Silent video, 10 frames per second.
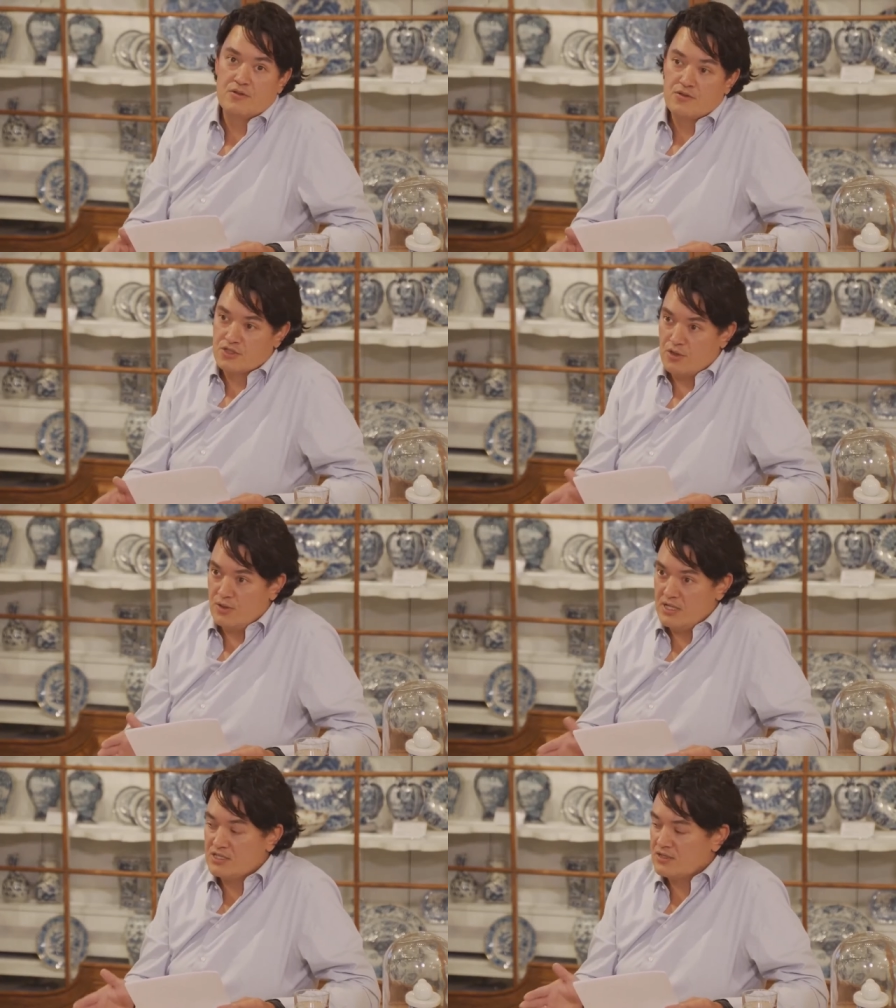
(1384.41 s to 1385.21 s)
So,
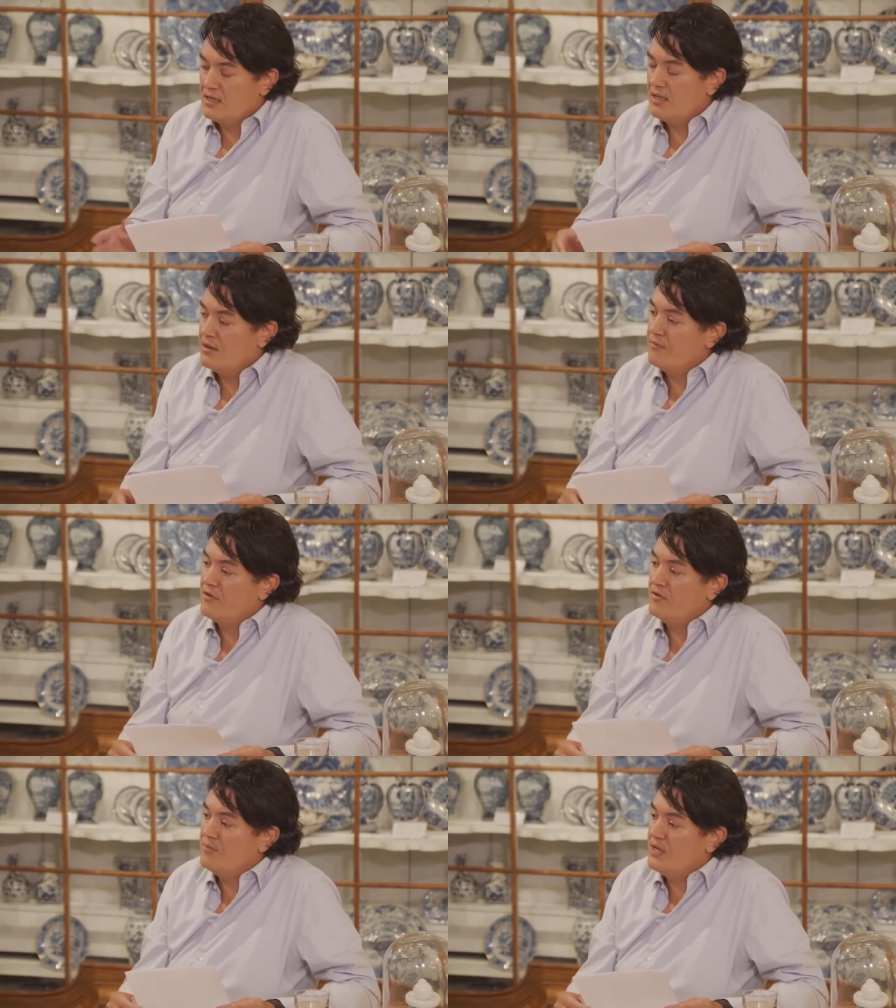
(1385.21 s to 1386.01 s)
that's a
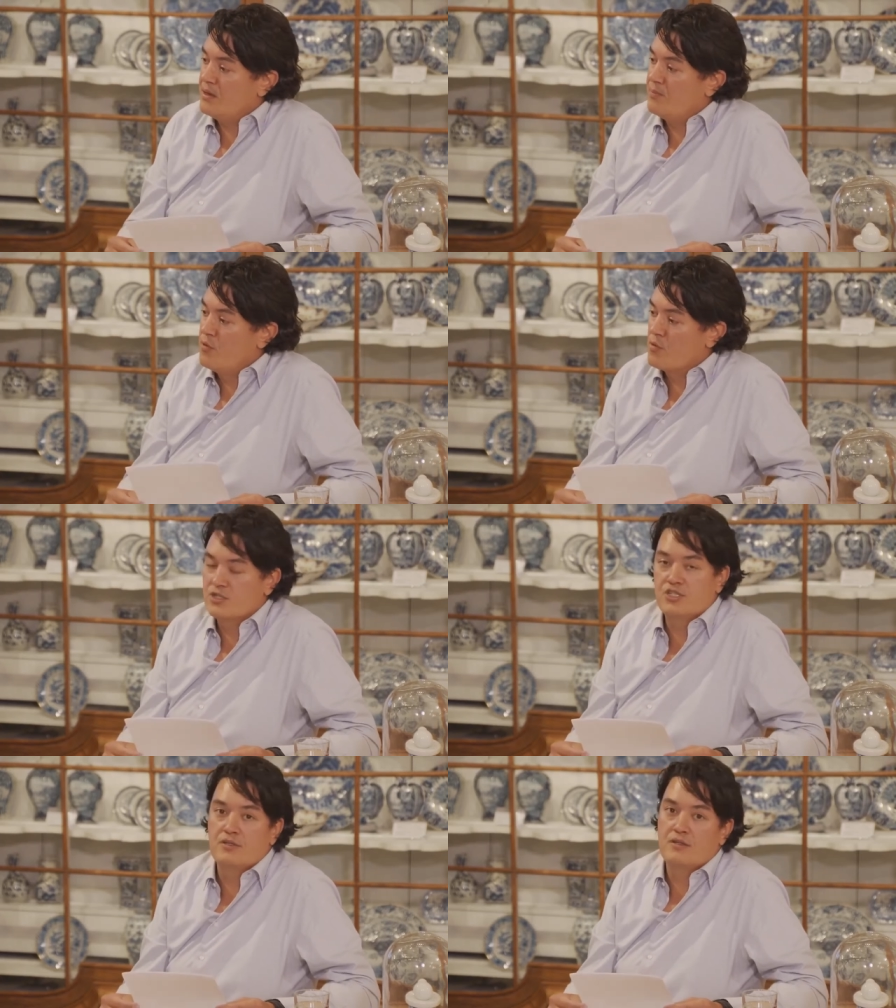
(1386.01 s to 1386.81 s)
very big
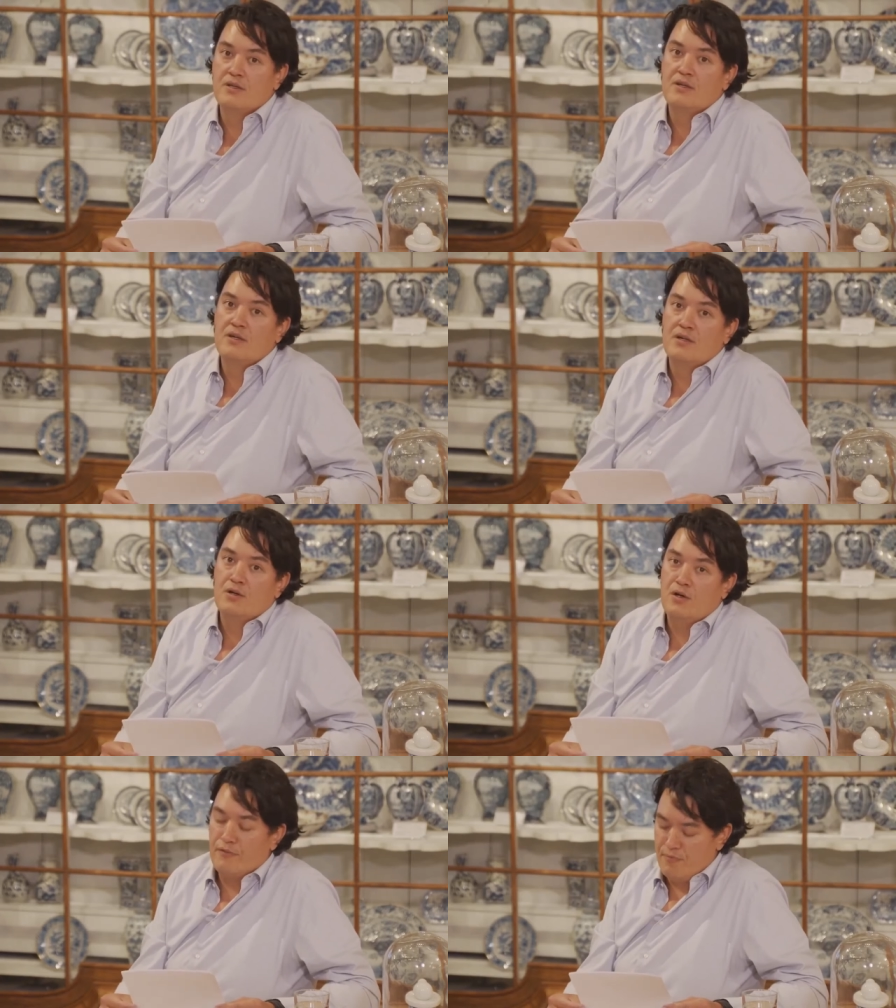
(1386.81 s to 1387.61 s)
portion
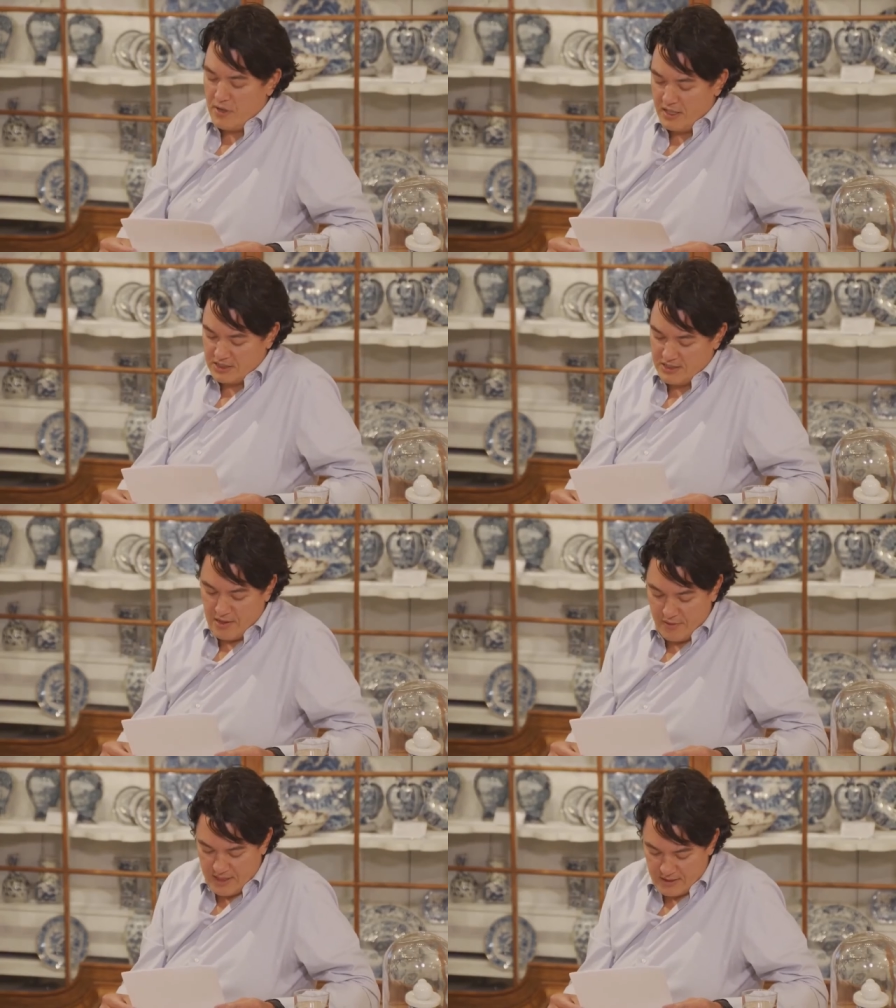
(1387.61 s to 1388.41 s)
of bikes
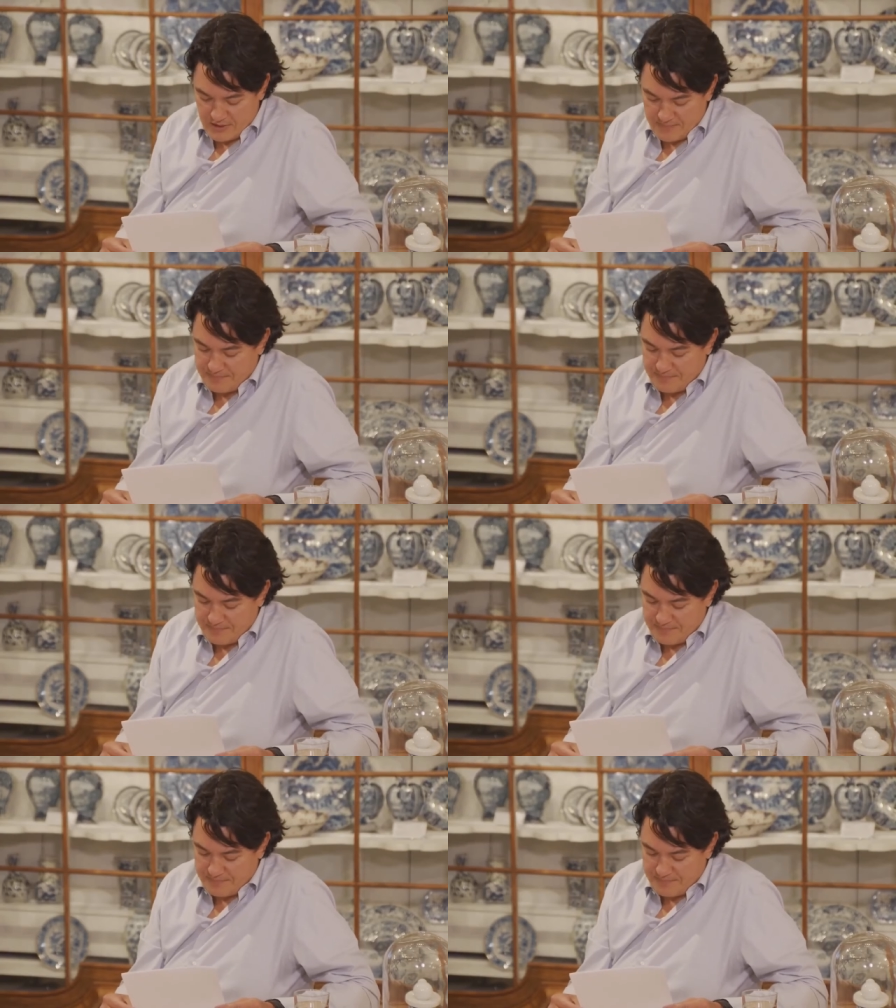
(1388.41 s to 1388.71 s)
nowadays.